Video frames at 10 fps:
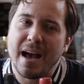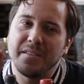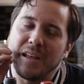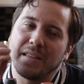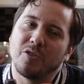
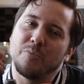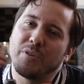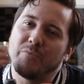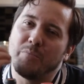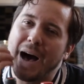adds that little
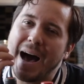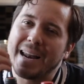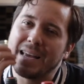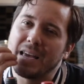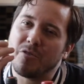bit of
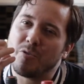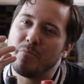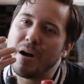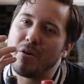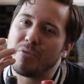body in your
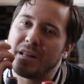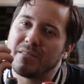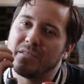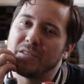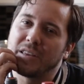mouth,
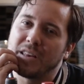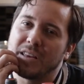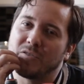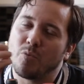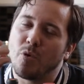that
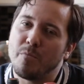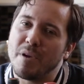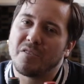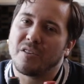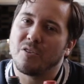silkiness. It
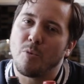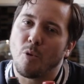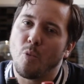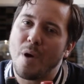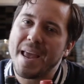makes it a little
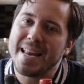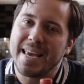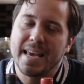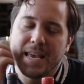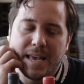more
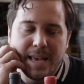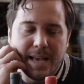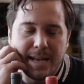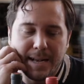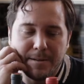weighty.
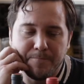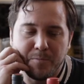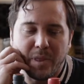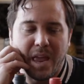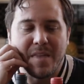
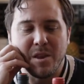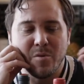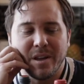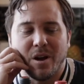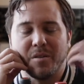And then
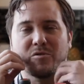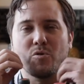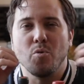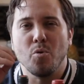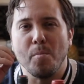you get all these
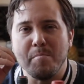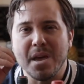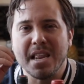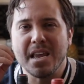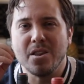cool
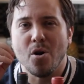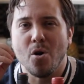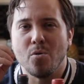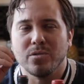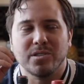meaty
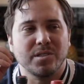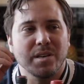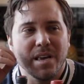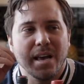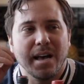
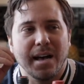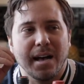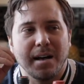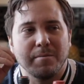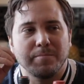notes,
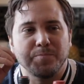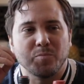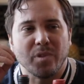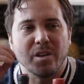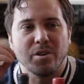
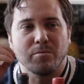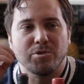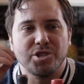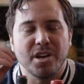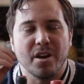
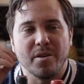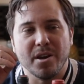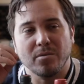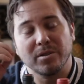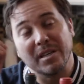cherry.
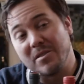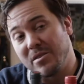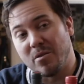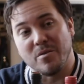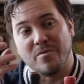You also get
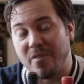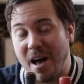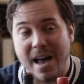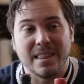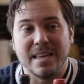the
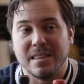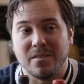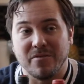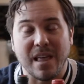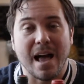violet
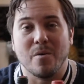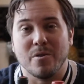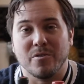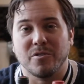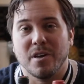and the
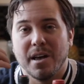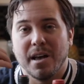flowers,